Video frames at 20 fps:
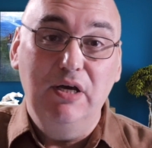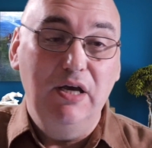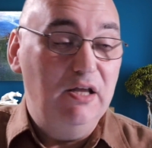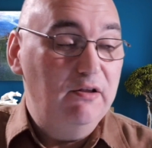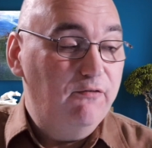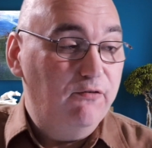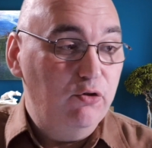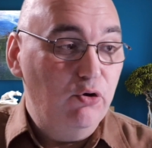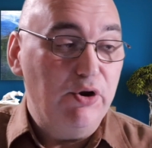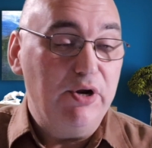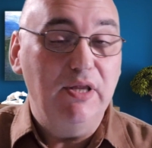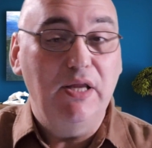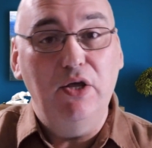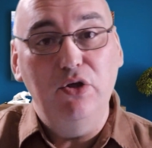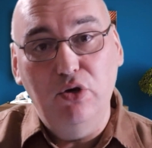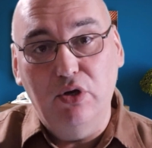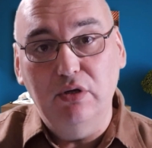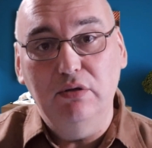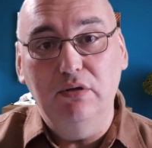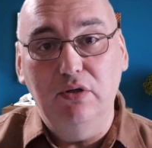In Florida,
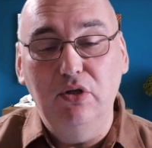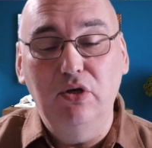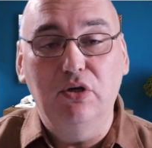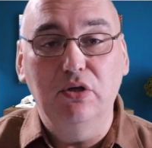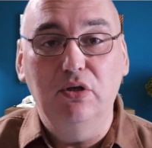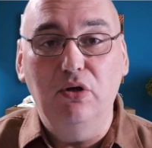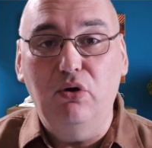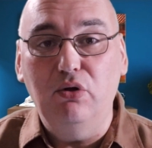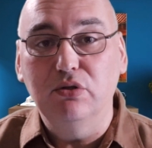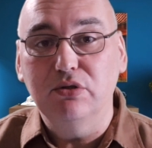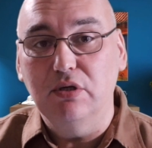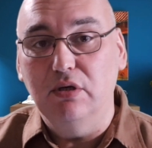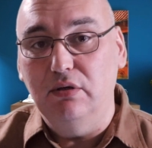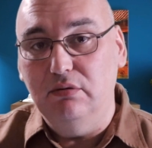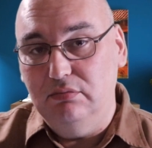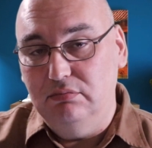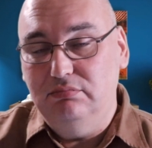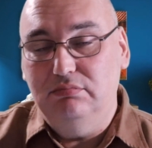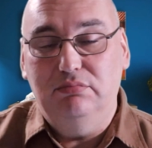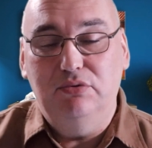you can
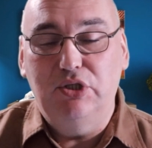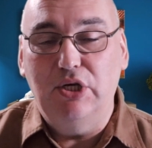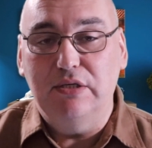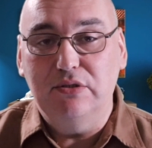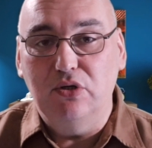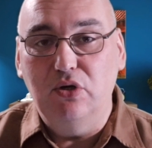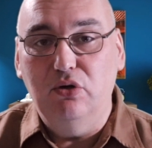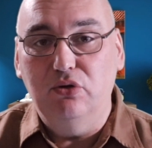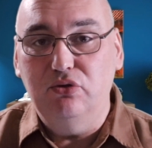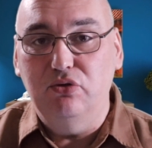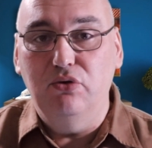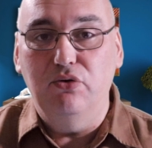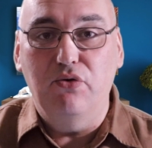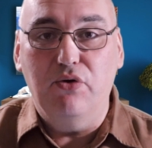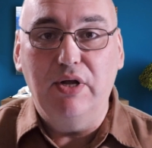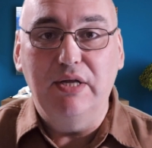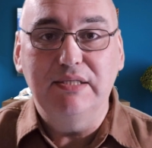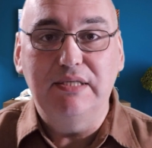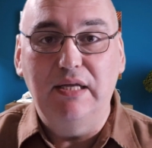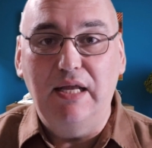also just go to a
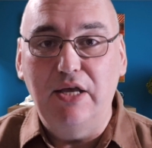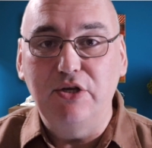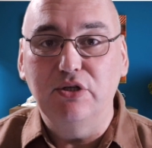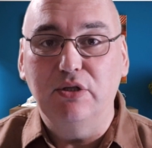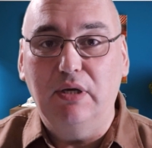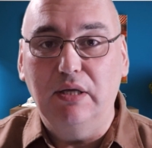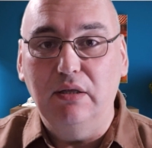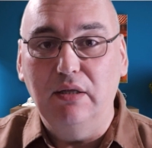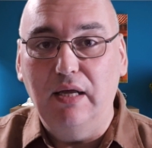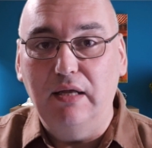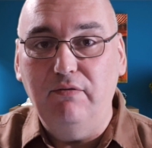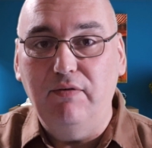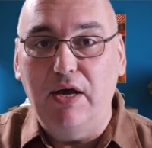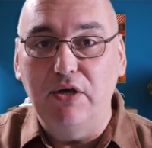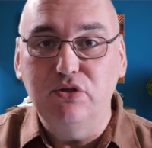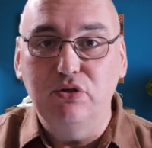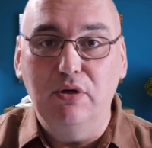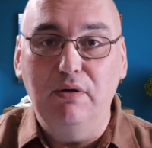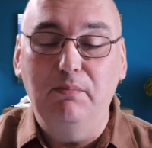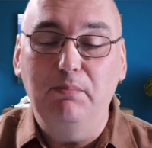real estate agent, can
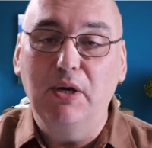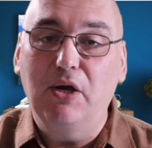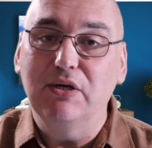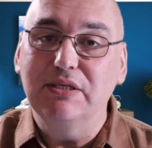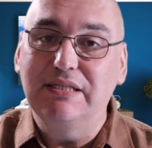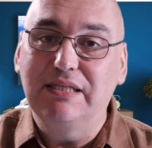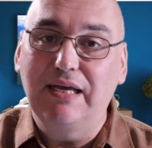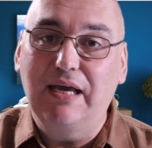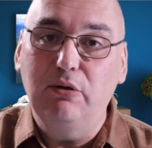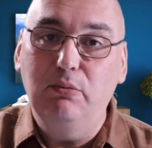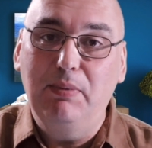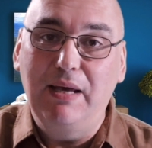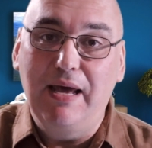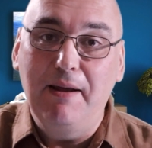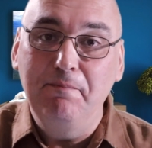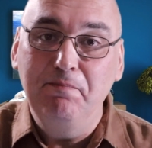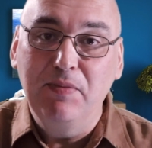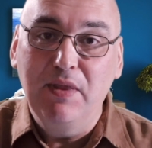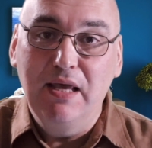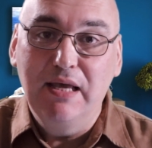advise you, because it could be a
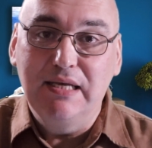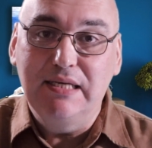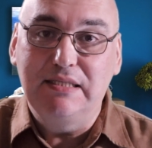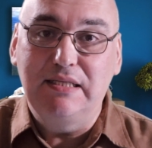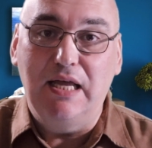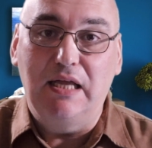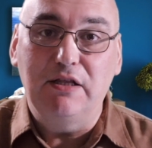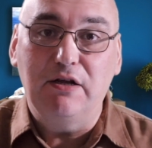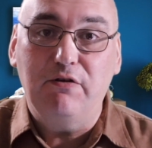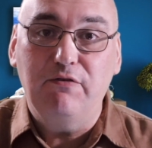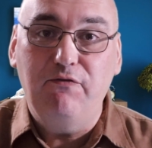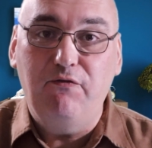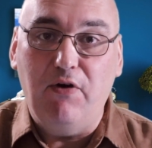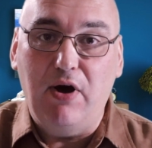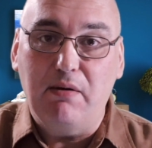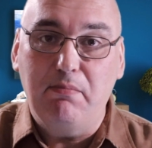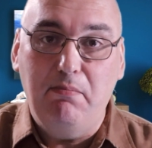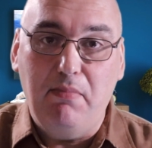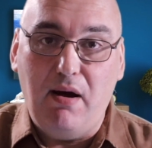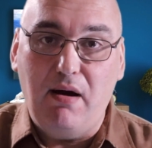standard
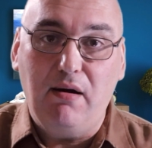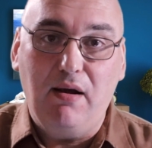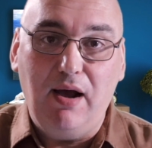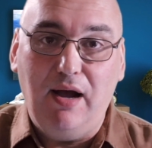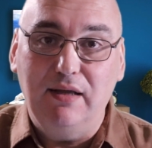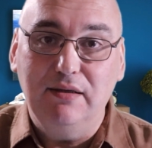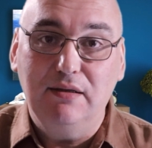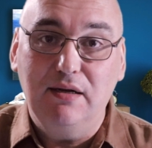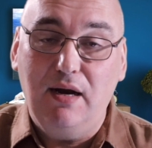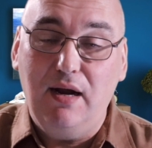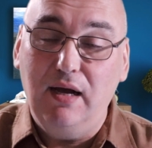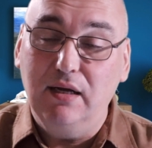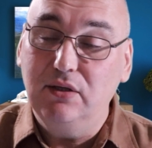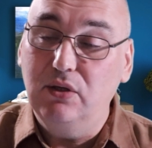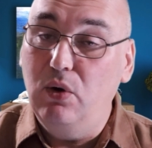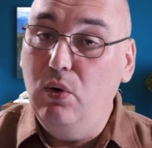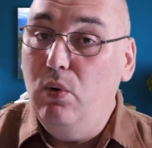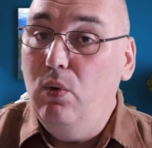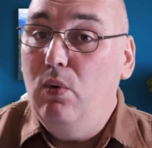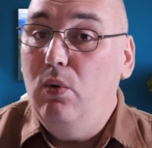FAR/BAR contract
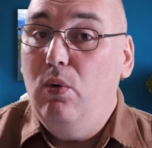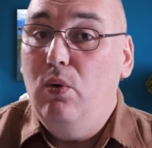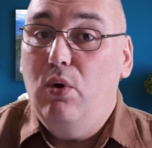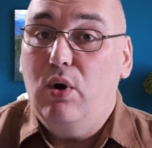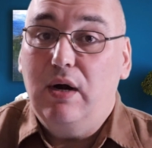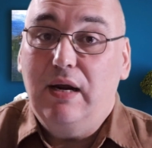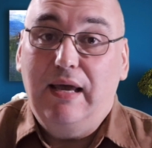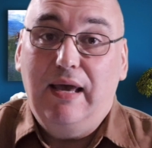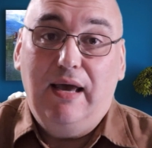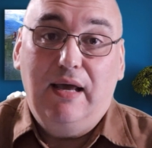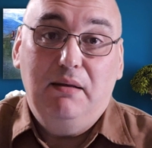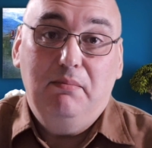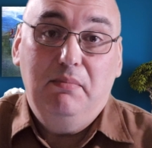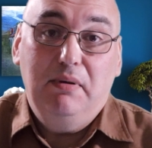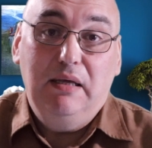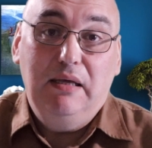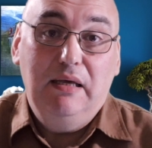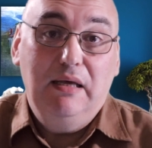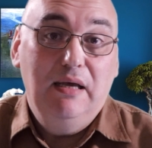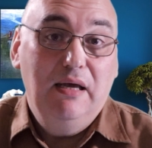or can
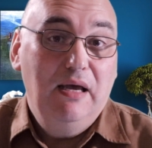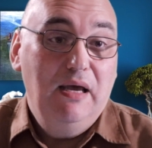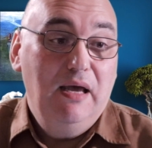be